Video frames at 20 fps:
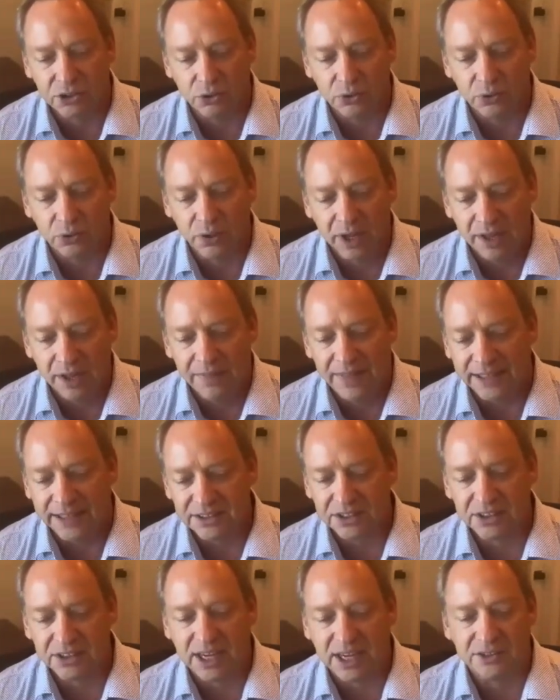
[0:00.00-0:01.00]
So
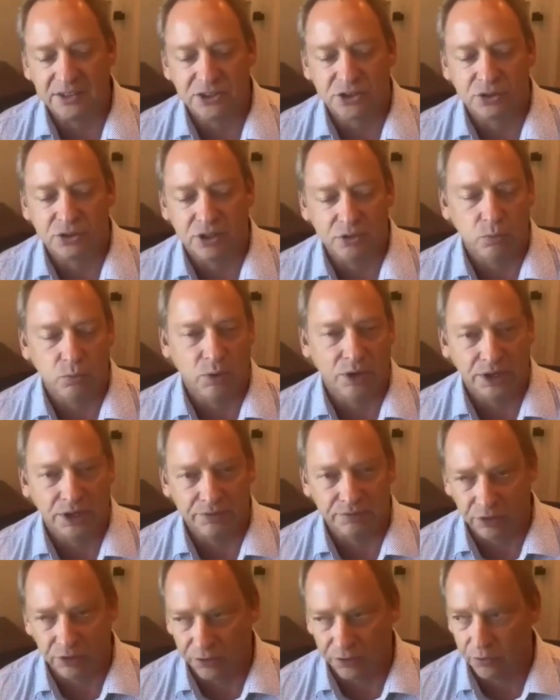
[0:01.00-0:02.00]
that's a construct
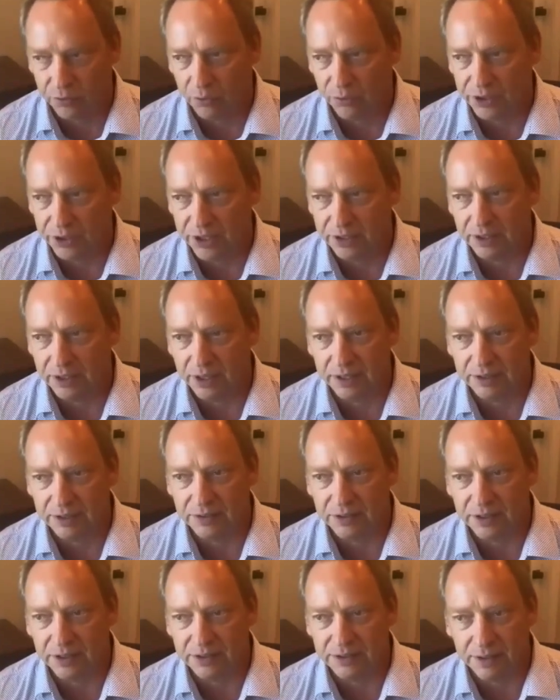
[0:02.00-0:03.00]
where if you're throwing
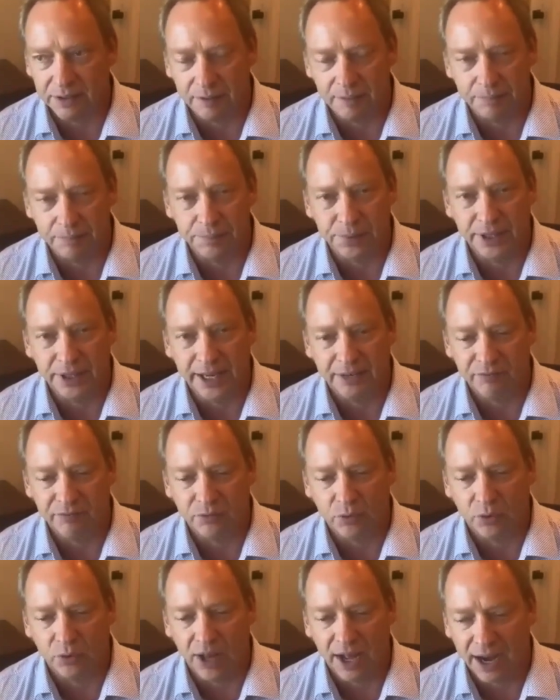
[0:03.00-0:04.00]
a
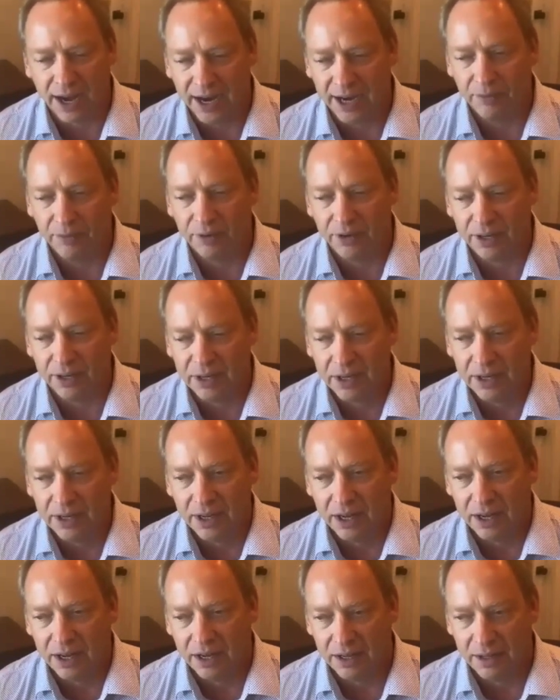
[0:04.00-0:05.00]
plan for an IRA,
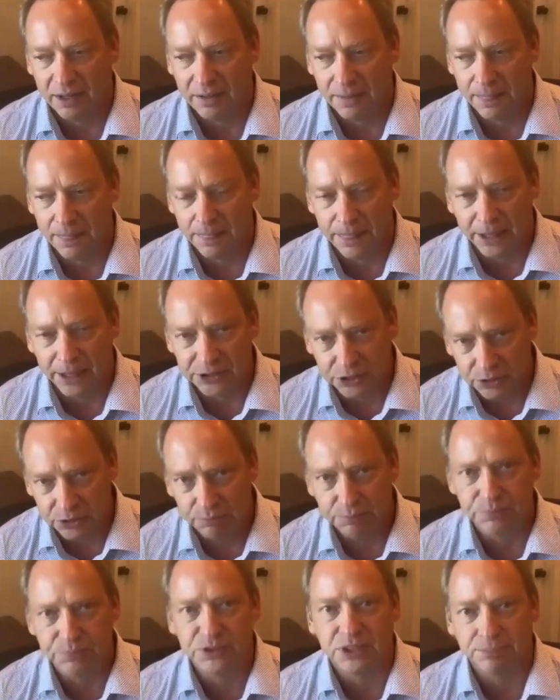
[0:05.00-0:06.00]
that
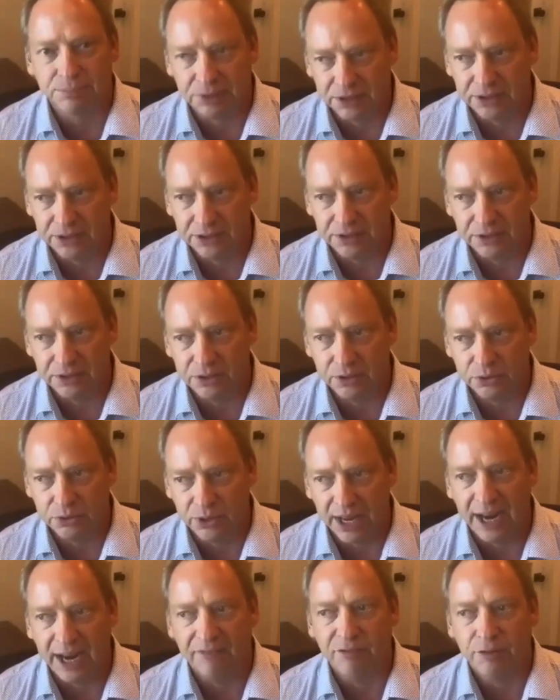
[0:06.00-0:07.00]
you typically
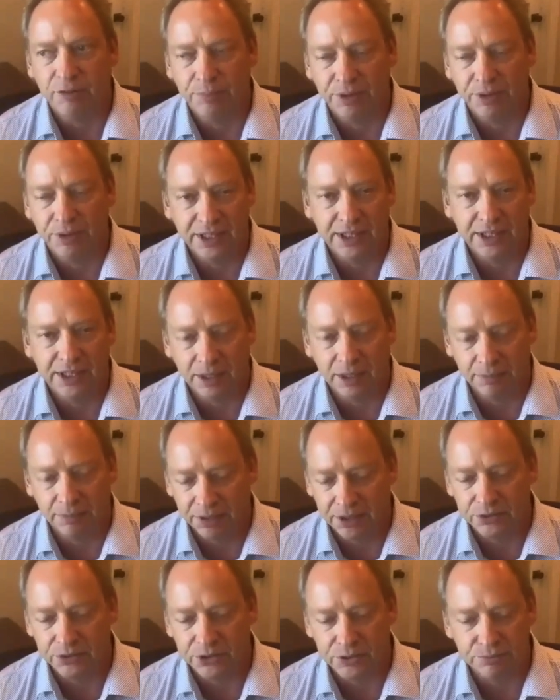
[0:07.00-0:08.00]
include everybody and
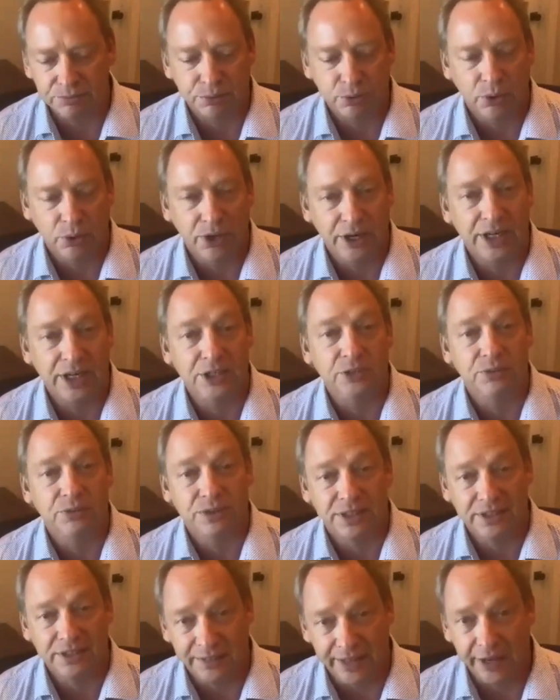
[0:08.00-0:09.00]
anybody who's employed, and
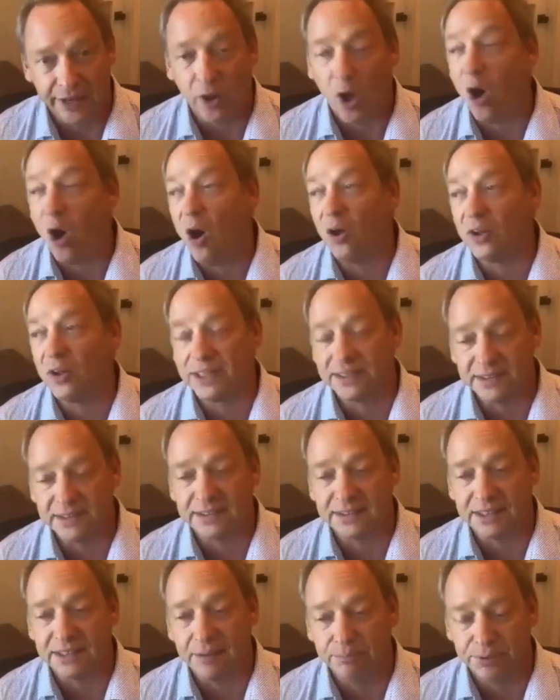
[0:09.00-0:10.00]
they'd all get the
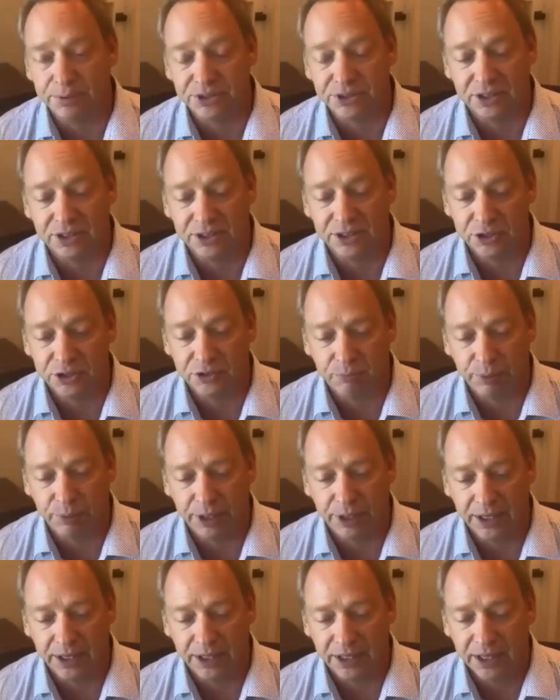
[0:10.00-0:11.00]
same percentage of
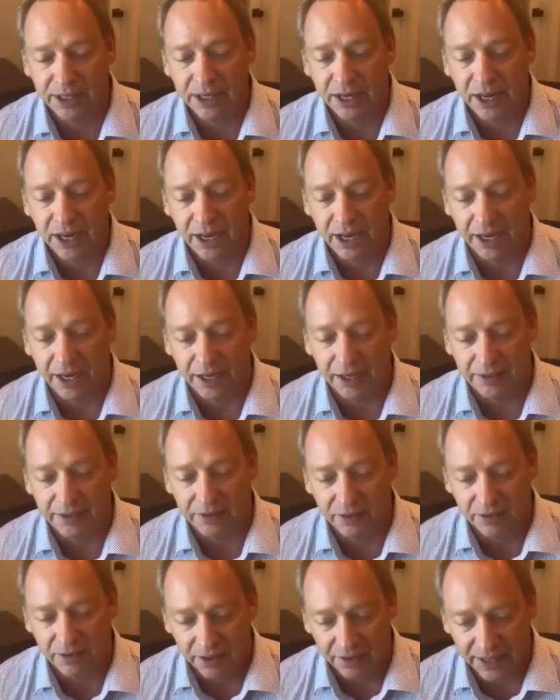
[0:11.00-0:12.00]
pay,
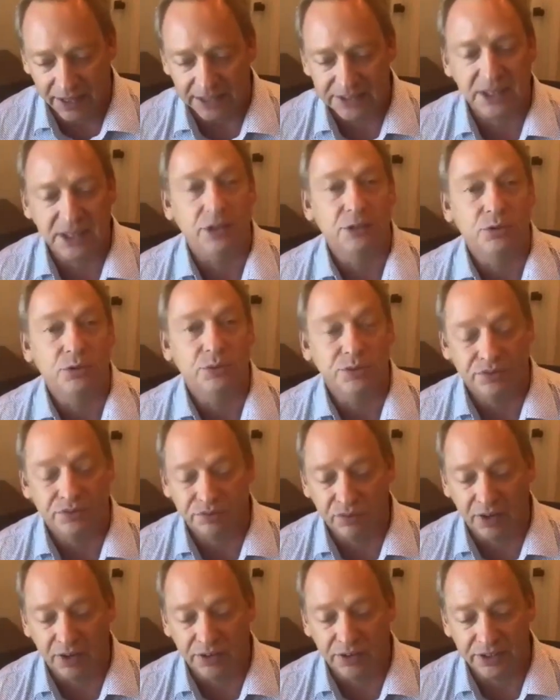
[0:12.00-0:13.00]
and that's how you would
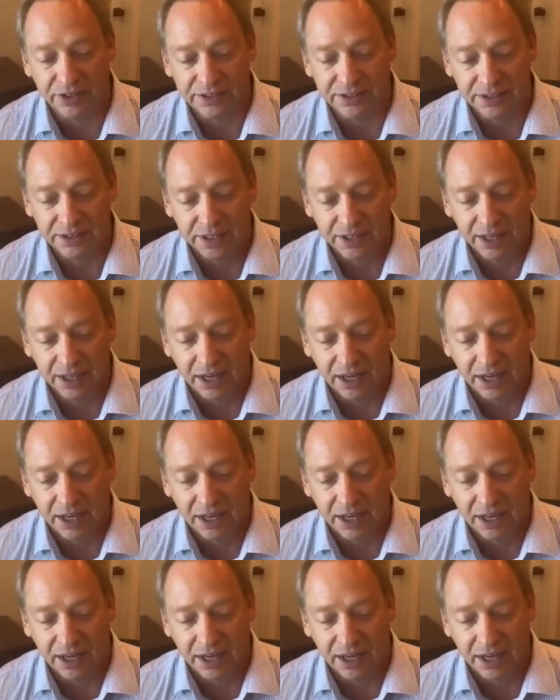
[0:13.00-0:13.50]
fund it.